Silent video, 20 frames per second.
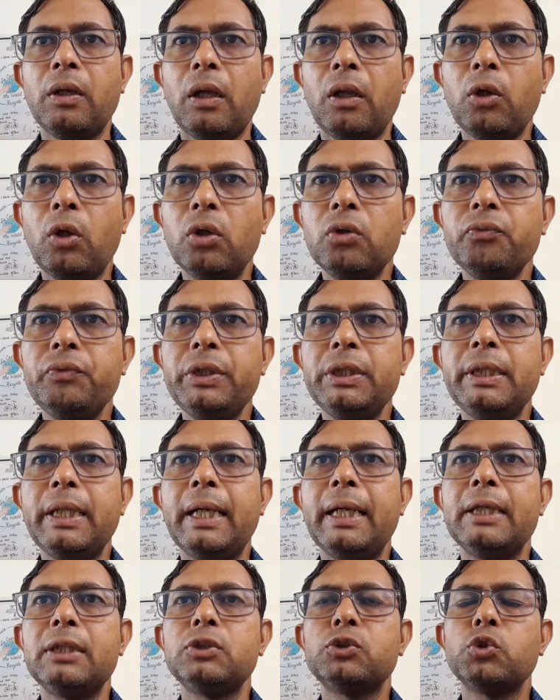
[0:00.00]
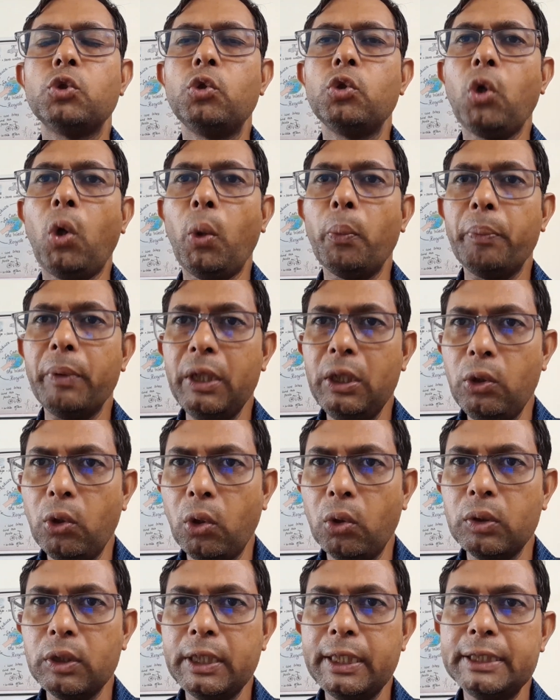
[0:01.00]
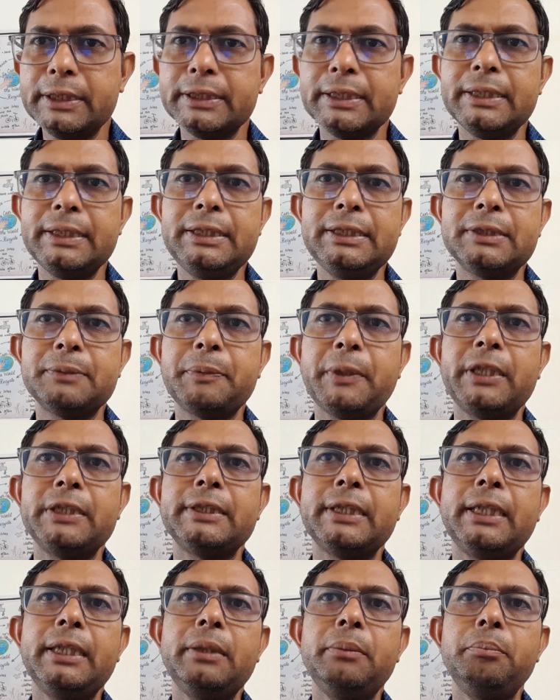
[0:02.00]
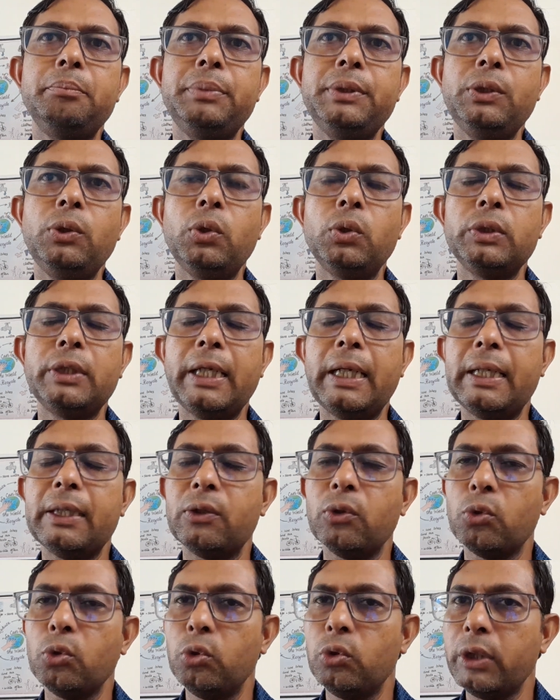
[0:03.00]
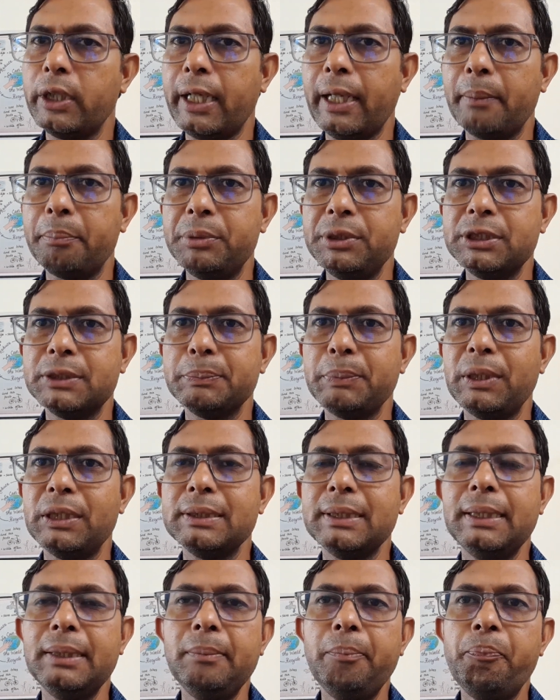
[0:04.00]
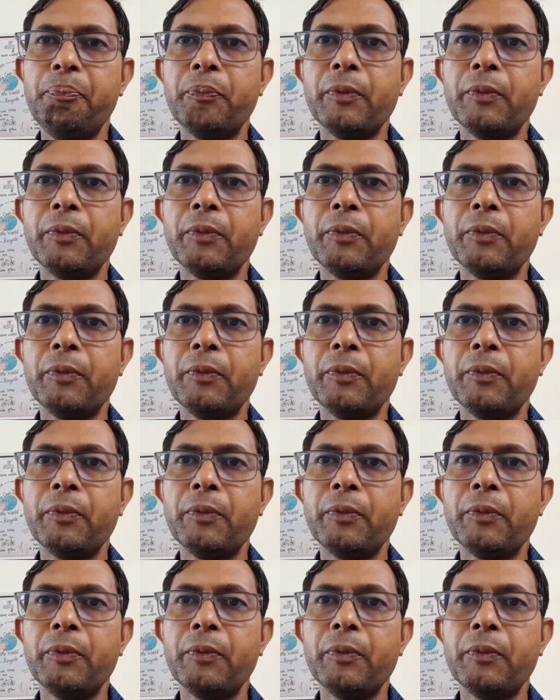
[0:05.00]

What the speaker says: Along with that, zone of elongation is present. Below that, root cap is present,